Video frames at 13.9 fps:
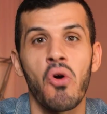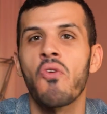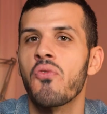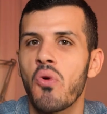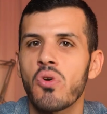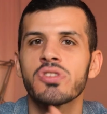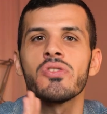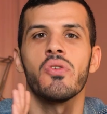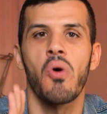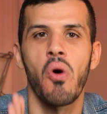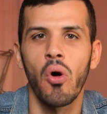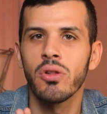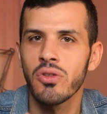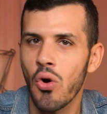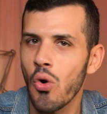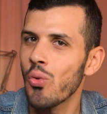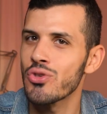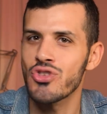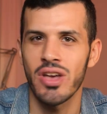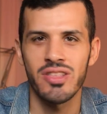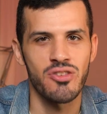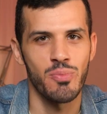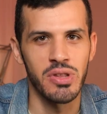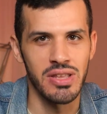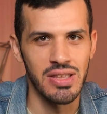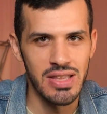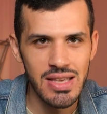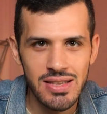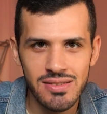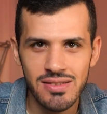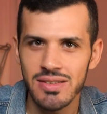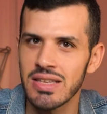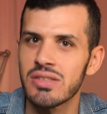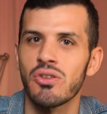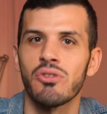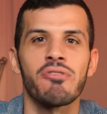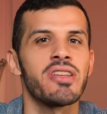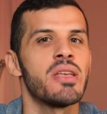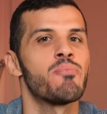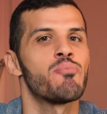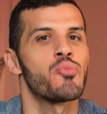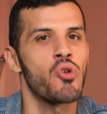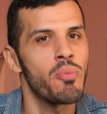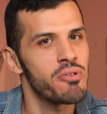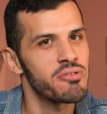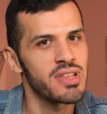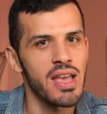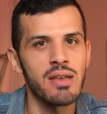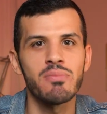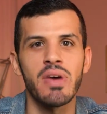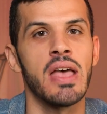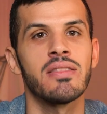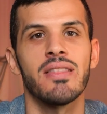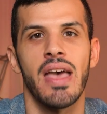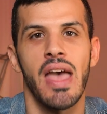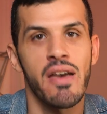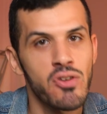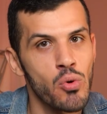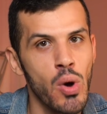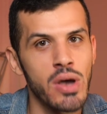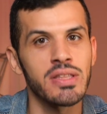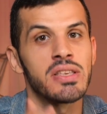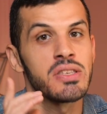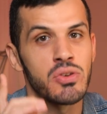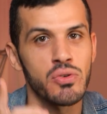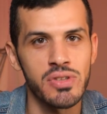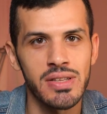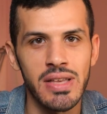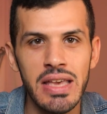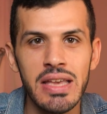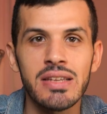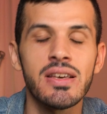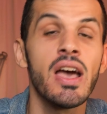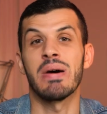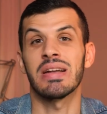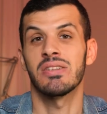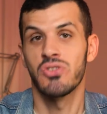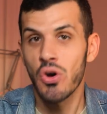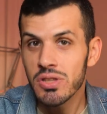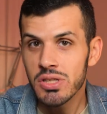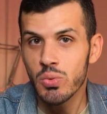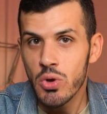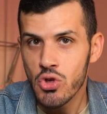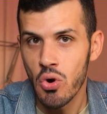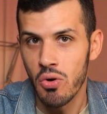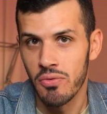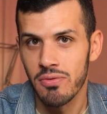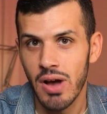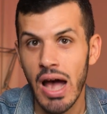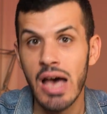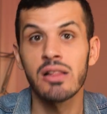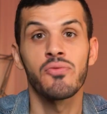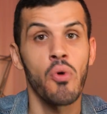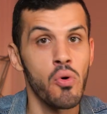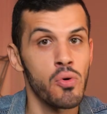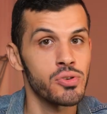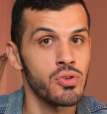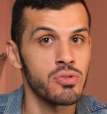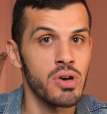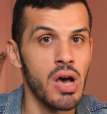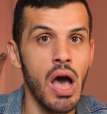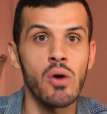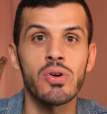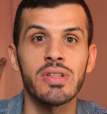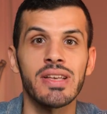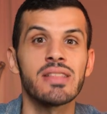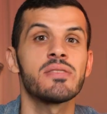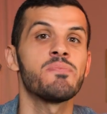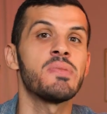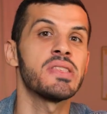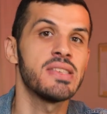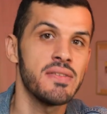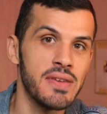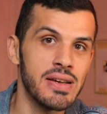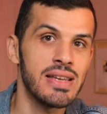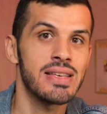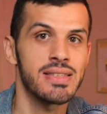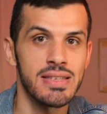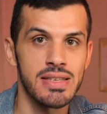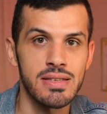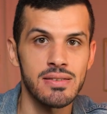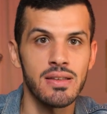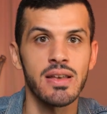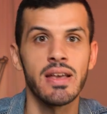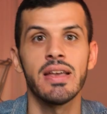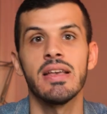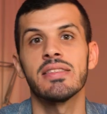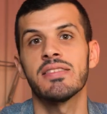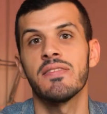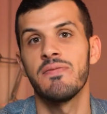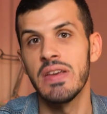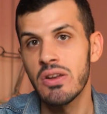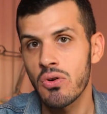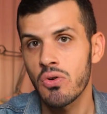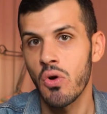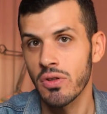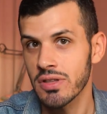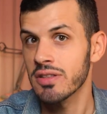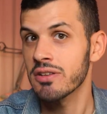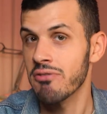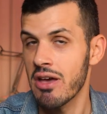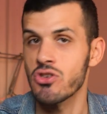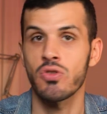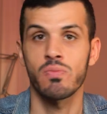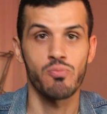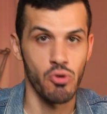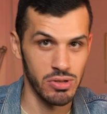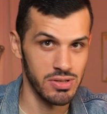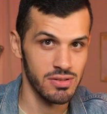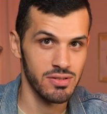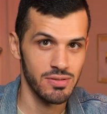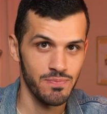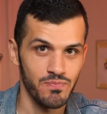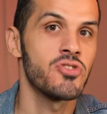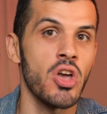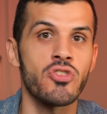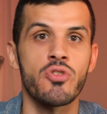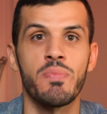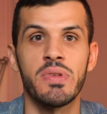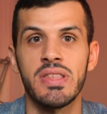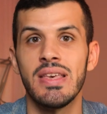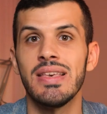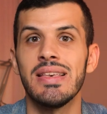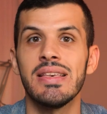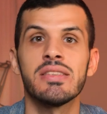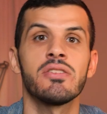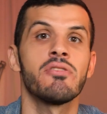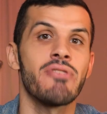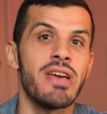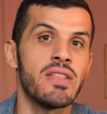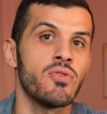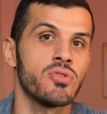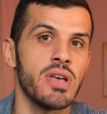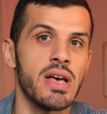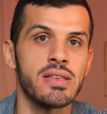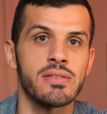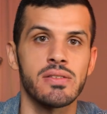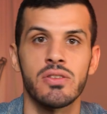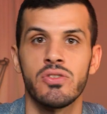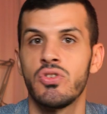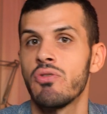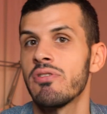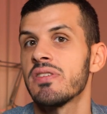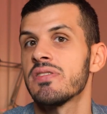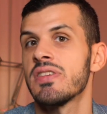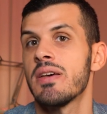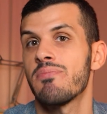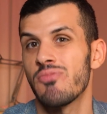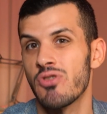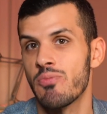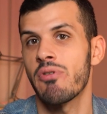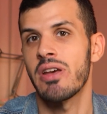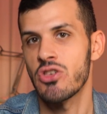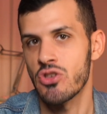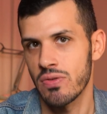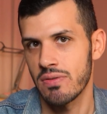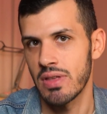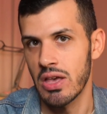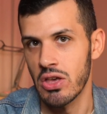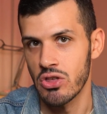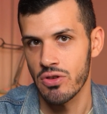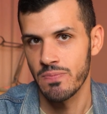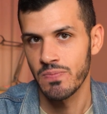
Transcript: Of course, you all know what Chatgpt is, it's already a proper name and everyone is using it, but don't switch off. I'll focus on how it can specifically assist in the video content creation process. Chatgpt is great for tasks during the preparation stage.